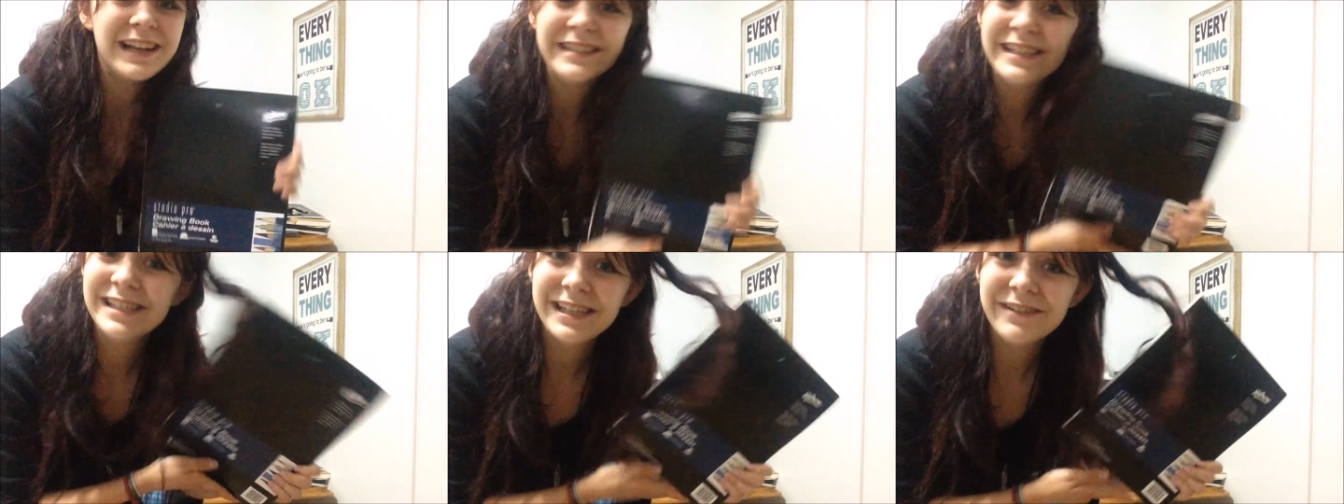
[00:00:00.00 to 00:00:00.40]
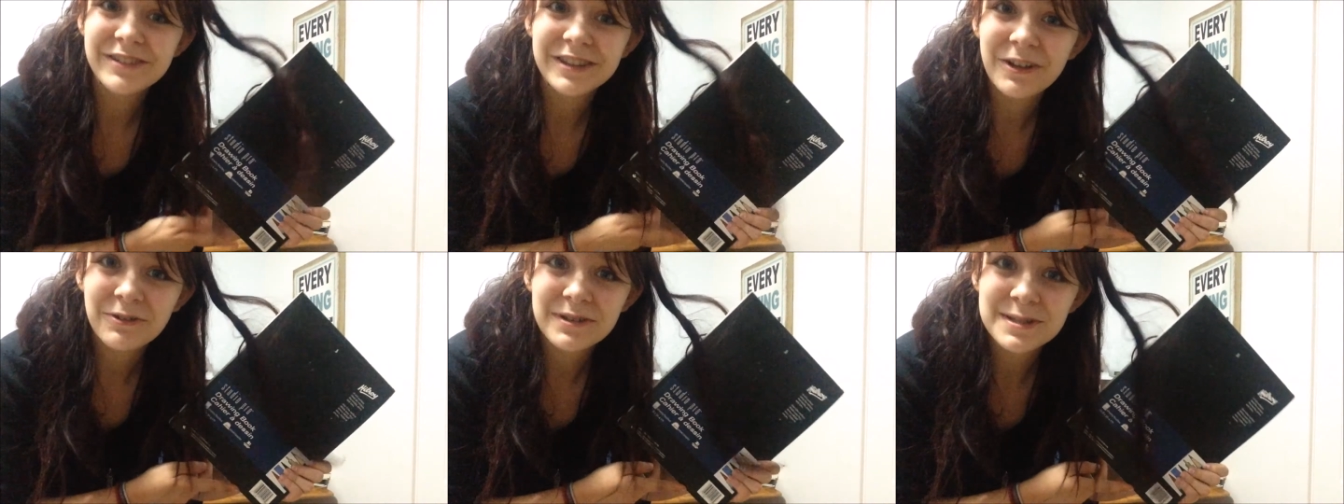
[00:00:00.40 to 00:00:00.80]
I didn't
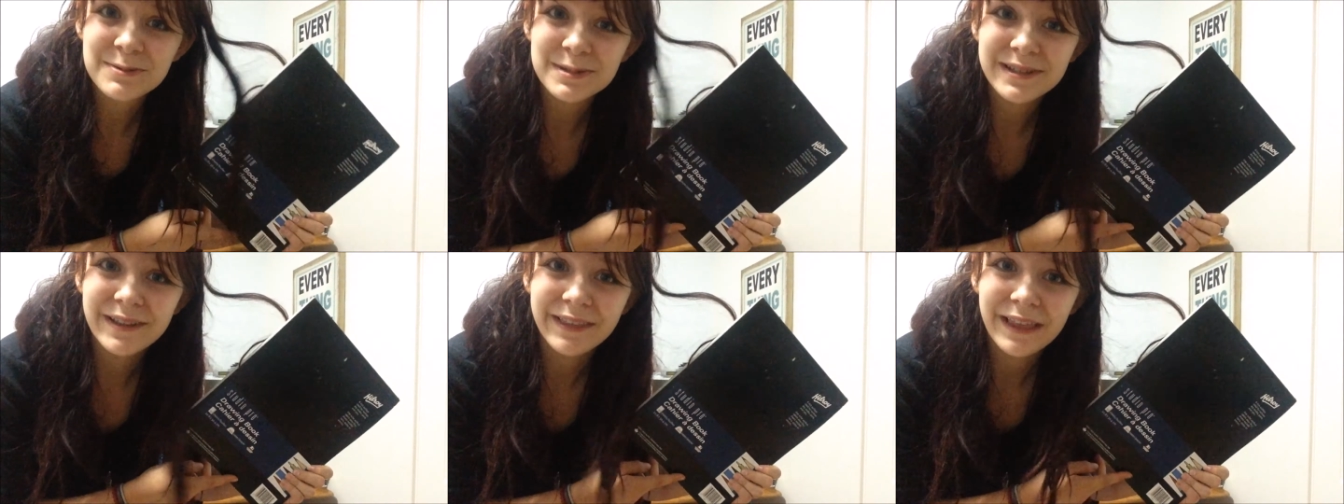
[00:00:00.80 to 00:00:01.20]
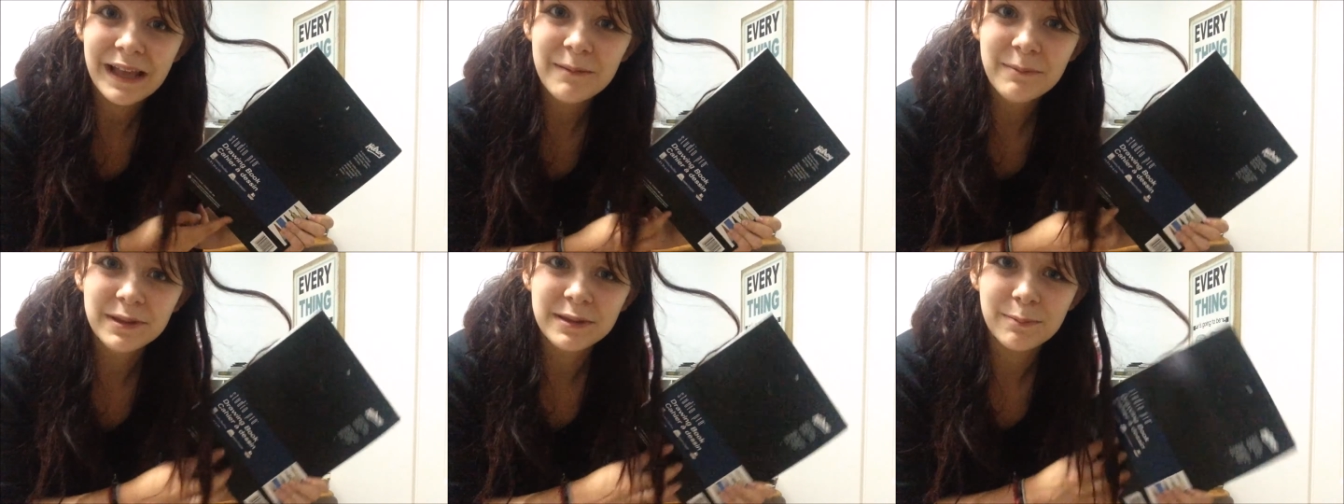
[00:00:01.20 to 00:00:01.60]
even know this was a
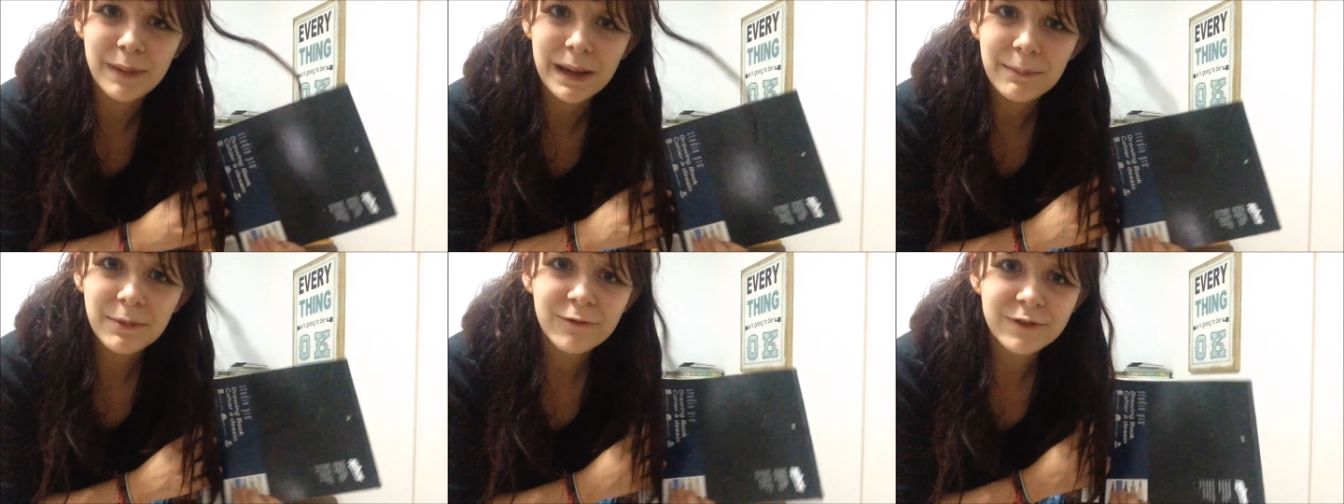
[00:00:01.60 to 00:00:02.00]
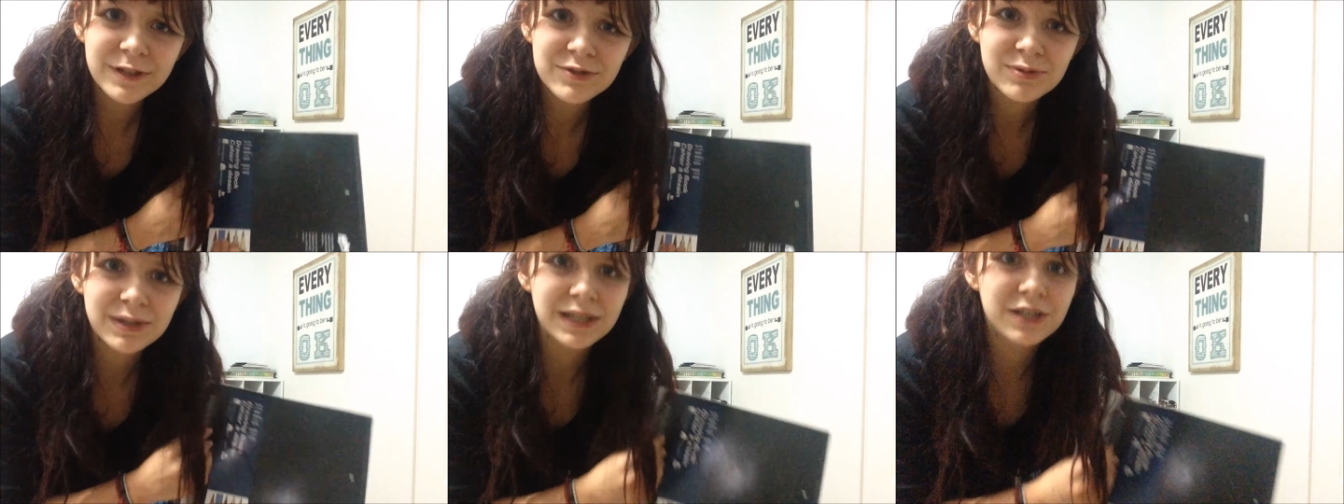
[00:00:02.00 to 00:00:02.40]
thing, but the paper
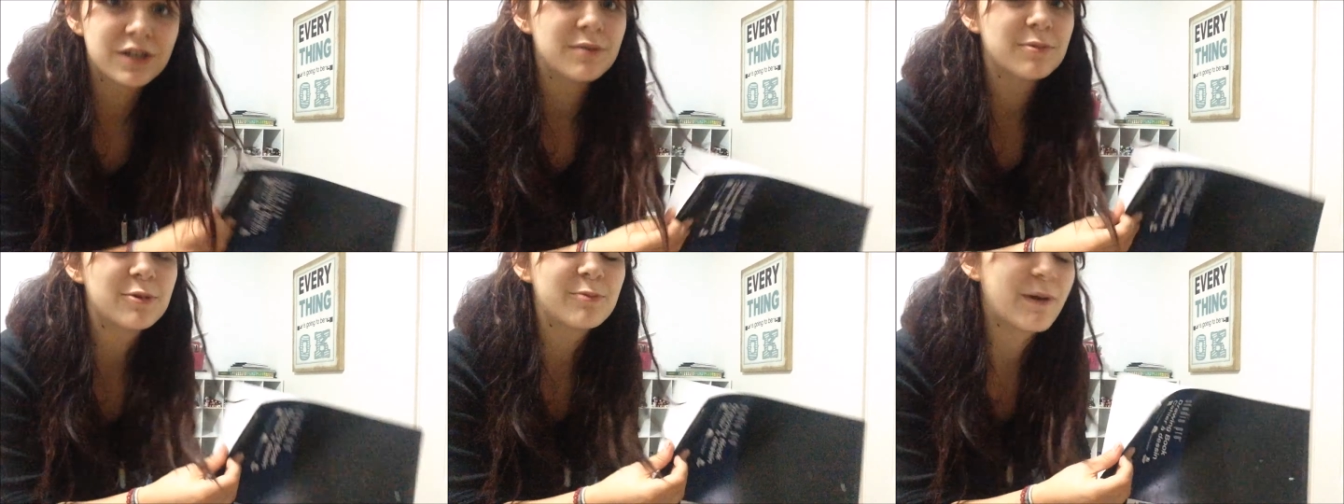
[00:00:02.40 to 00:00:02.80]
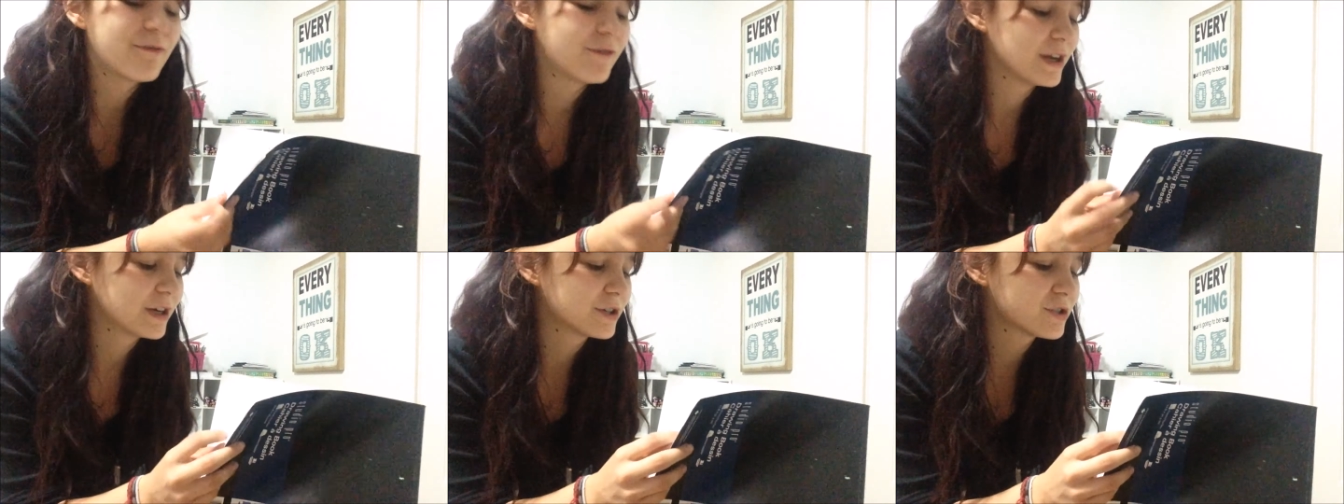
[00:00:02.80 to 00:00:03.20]
feels really good under my
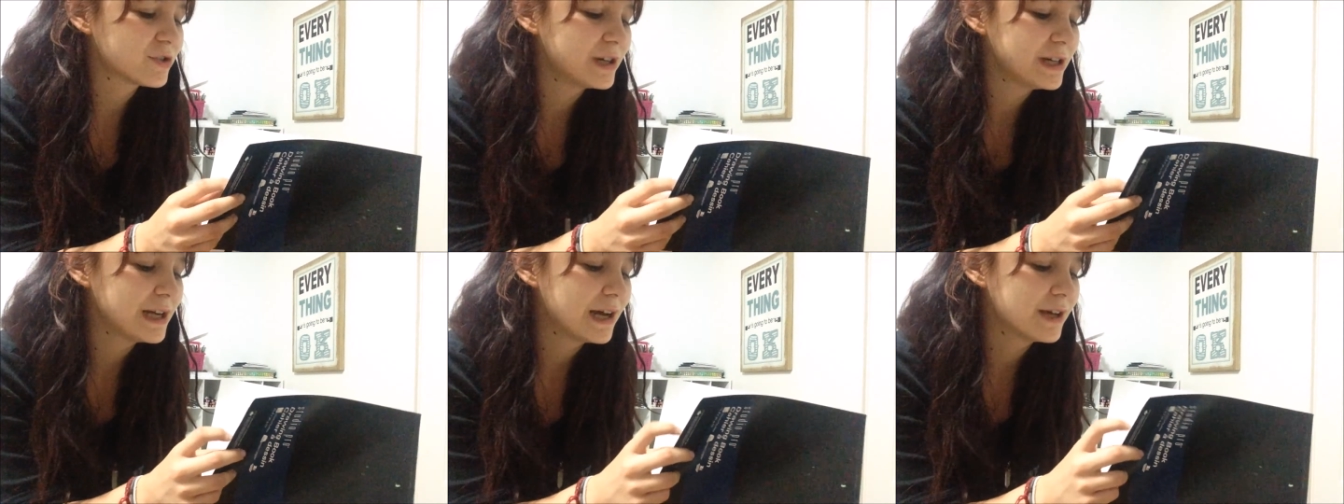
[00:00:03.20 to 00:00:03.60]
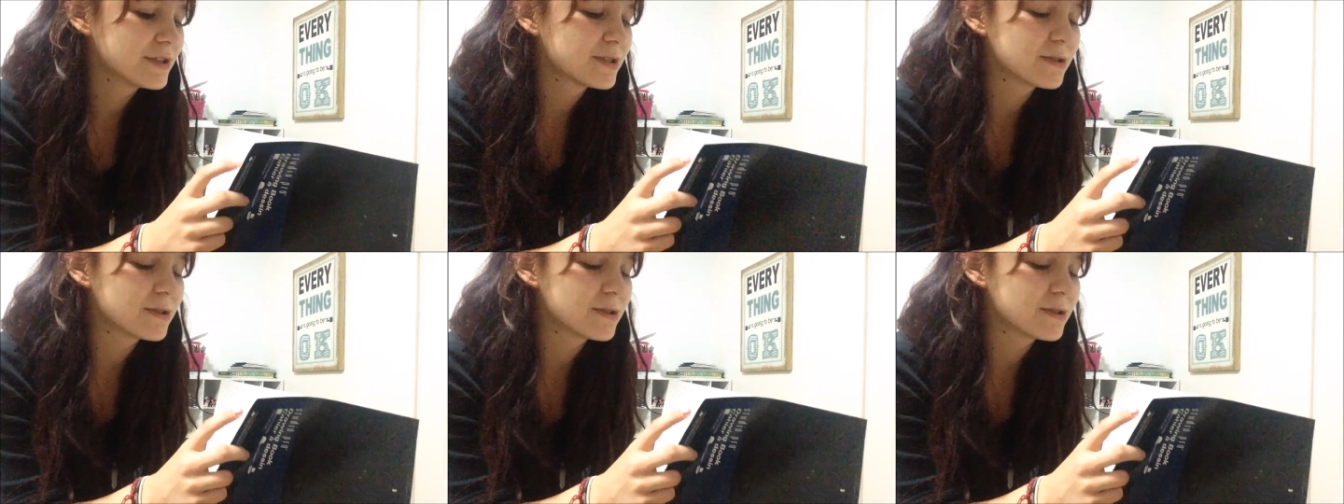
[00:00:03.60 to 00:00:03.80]
fingers right now,